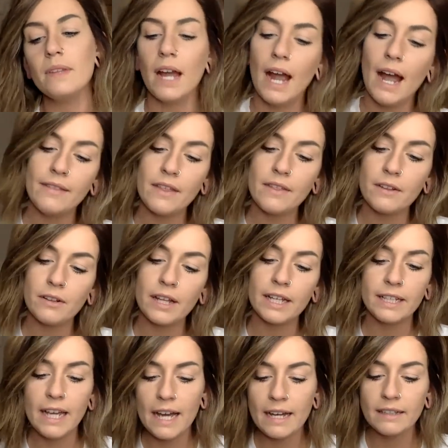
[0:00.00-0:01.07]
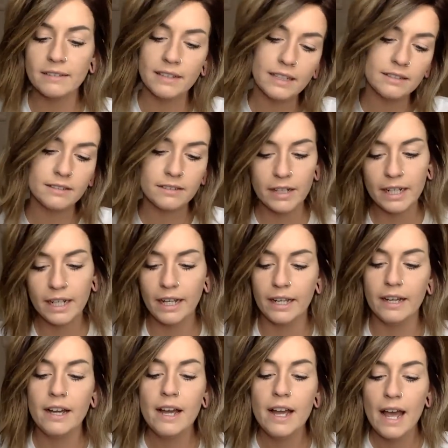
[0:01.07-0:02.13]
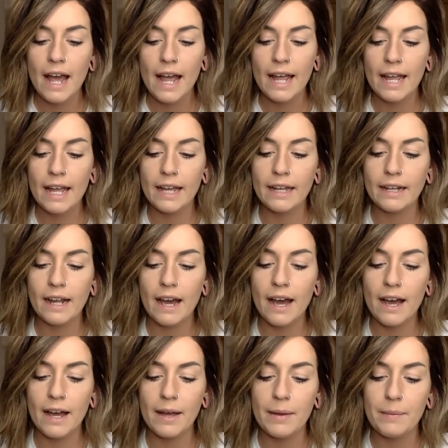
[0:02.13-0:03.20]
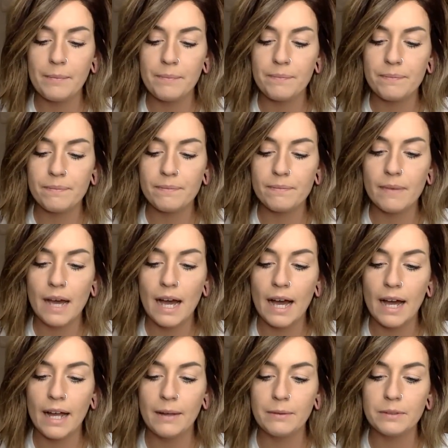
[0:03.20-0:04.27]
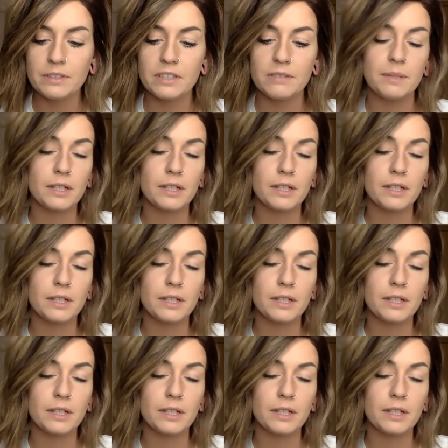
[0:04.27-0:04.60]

And then they're like, yeah, sounds great. And I will just be